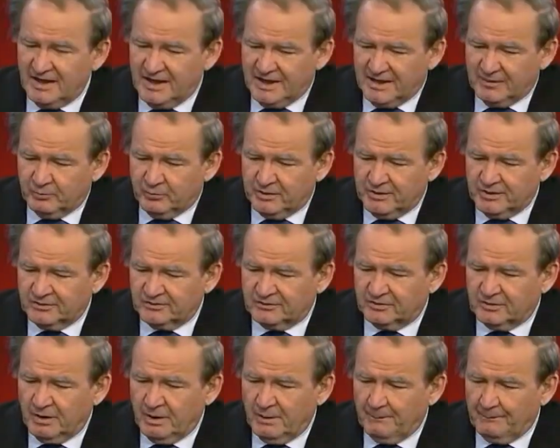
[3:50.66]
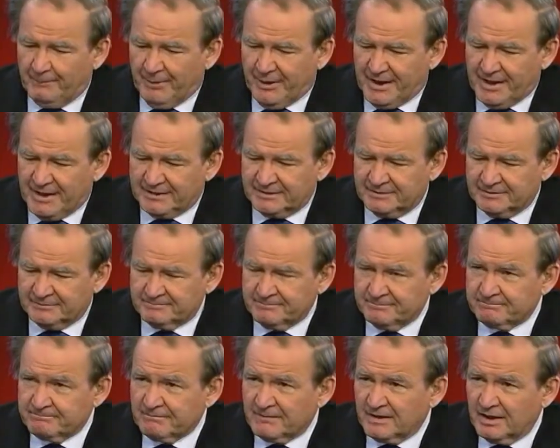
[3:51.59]
Edwards, Biden,
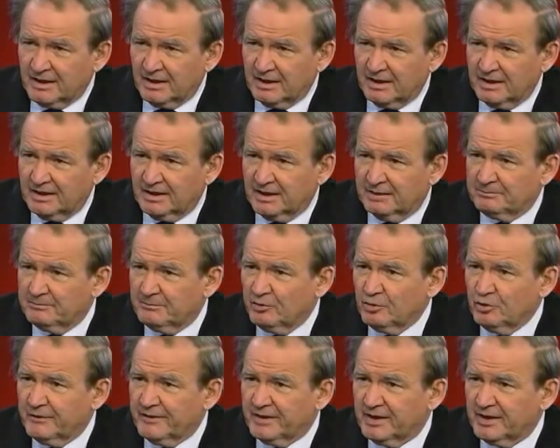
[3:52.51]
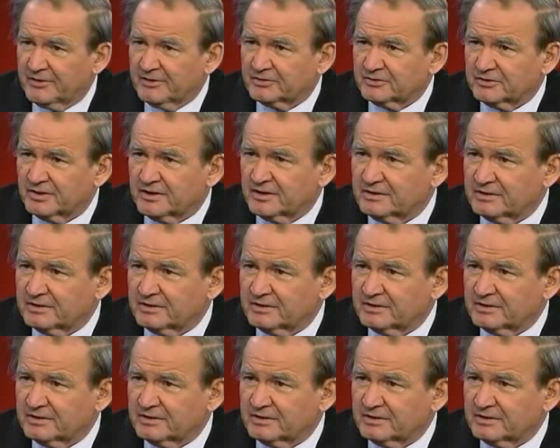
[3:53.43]
who are the others?